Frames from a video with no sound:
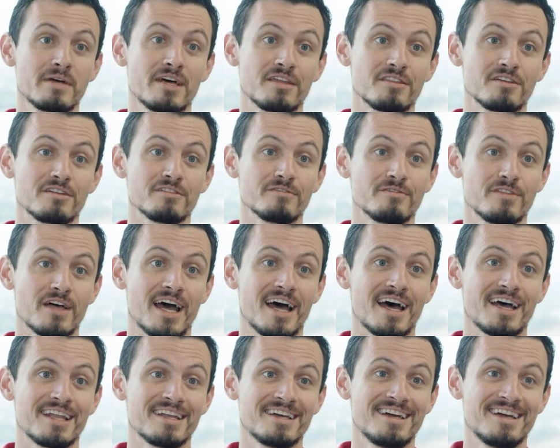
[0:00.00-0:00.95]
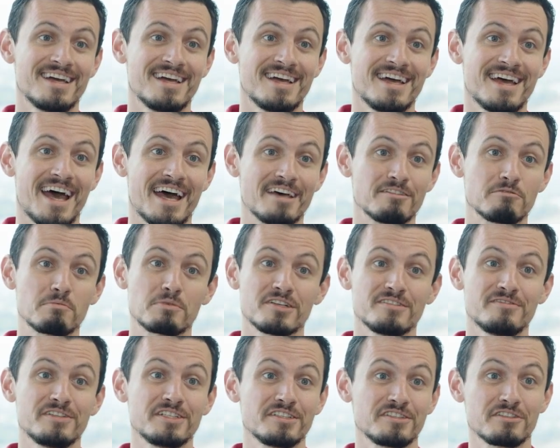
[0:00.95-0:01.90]
method of that has
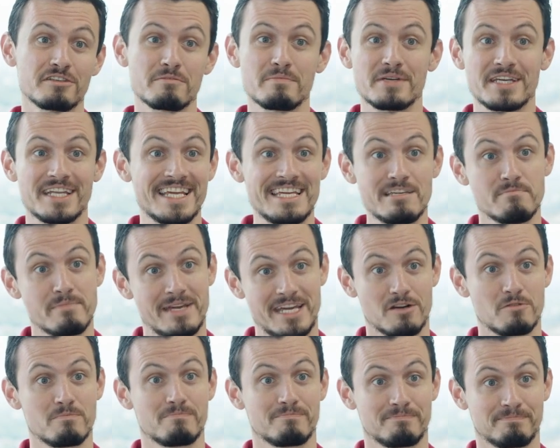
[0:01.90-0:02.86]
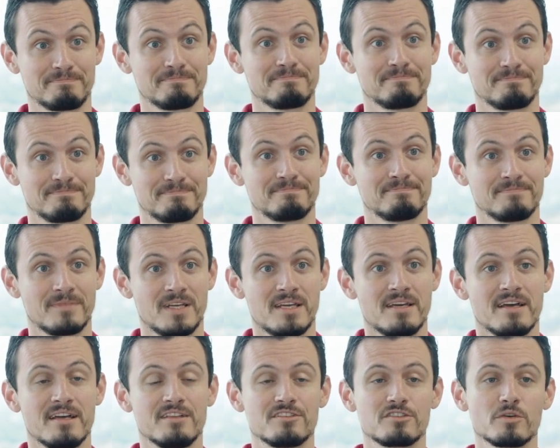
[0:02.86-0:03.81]
previously been email.
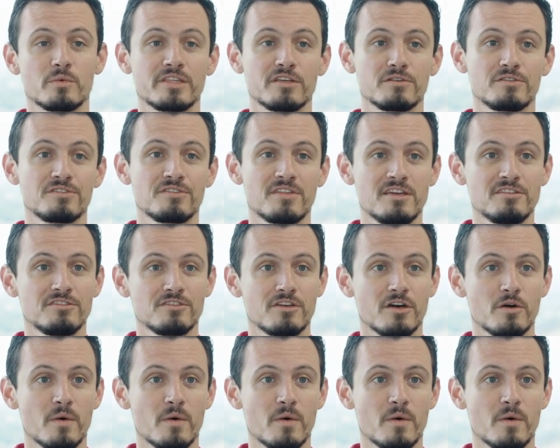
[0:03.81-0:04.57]
And so when those things